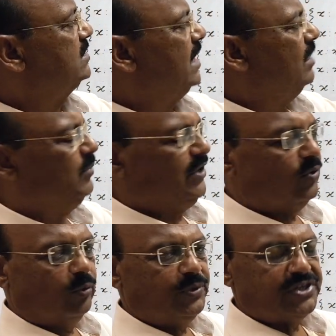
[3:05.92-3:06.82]
have been
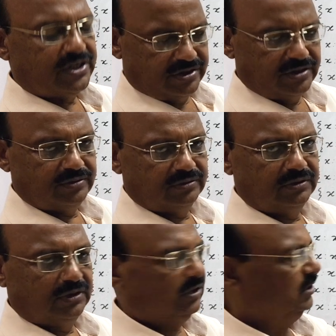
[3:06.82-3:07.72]
omitted,
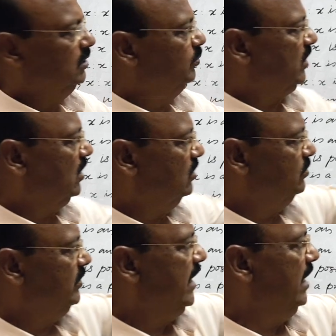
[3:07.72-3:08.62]
because
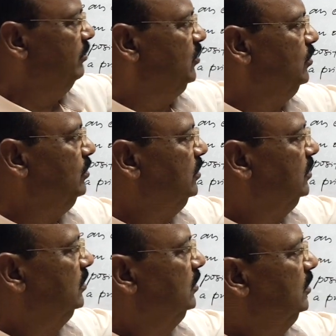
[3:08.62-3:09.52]
we have to
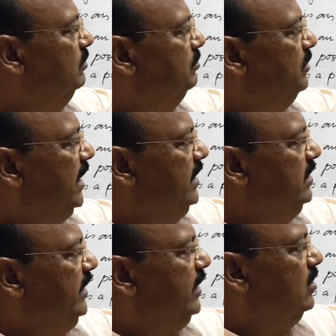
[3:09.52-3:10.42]
find
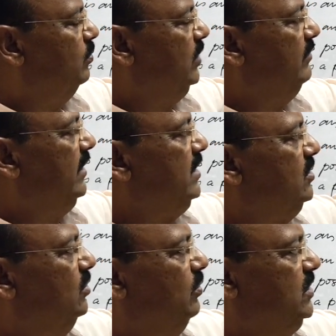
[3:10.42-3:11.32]
A complement,
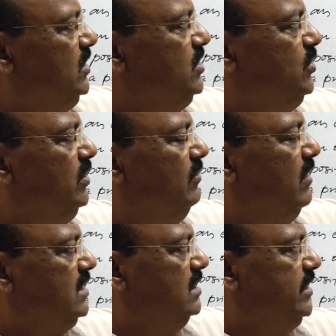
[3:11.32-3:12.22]
which is
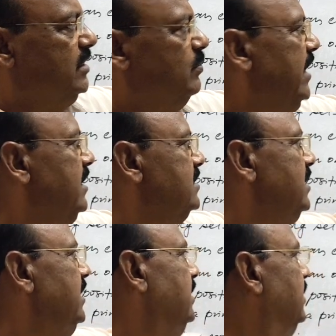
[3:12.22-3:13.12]
universal set minus A.